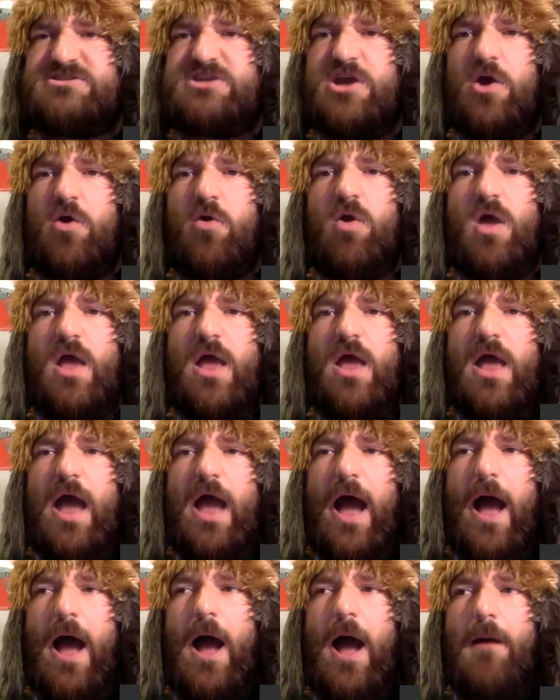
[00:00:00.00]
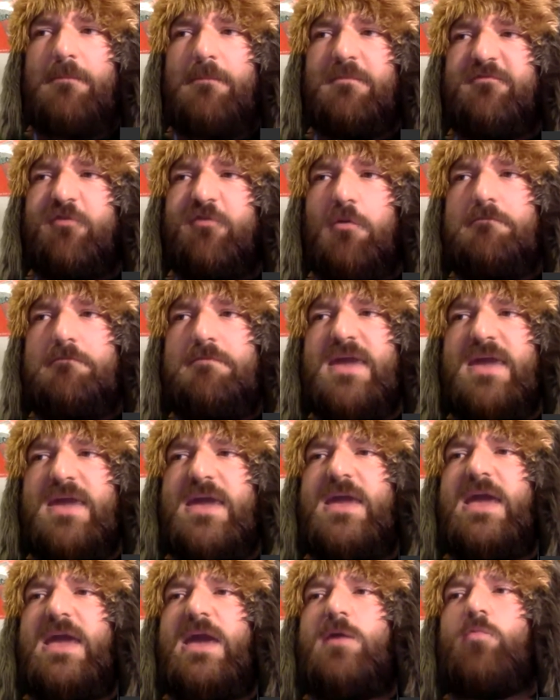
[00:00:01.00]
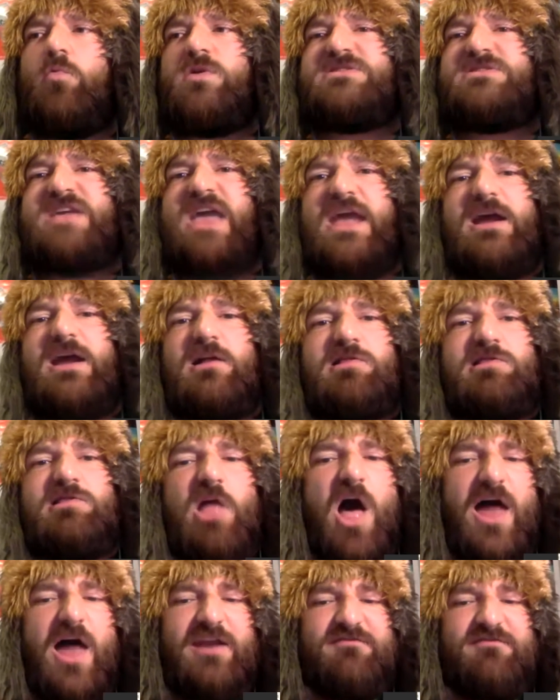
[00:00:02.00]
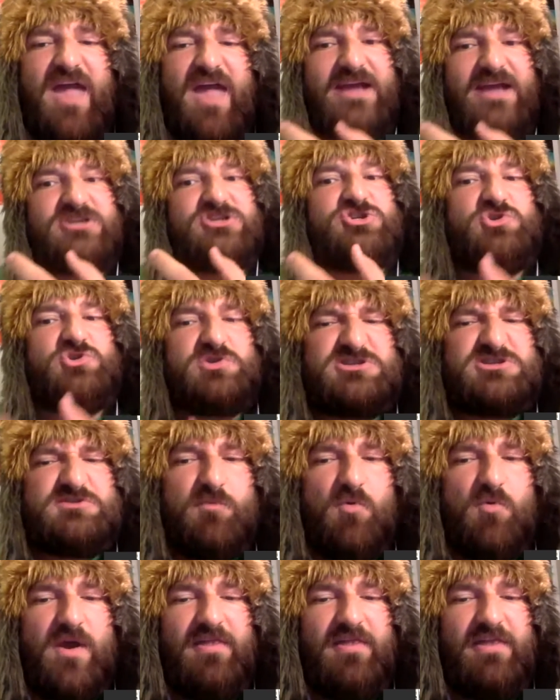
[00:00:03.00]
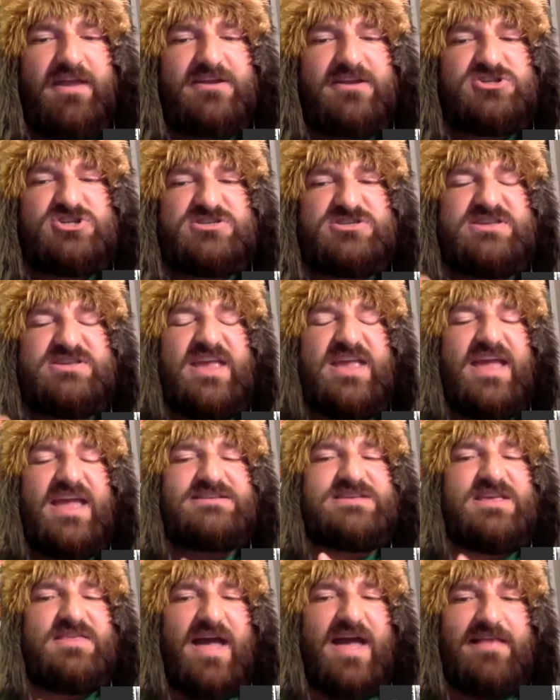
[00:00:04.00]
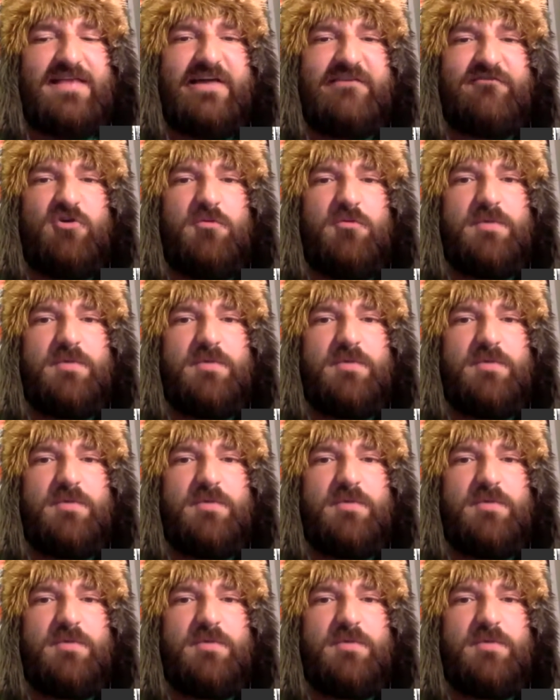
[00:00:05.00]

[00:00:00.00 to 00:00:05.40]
So for me, it would take a lot of extra spoiling just to get to that level.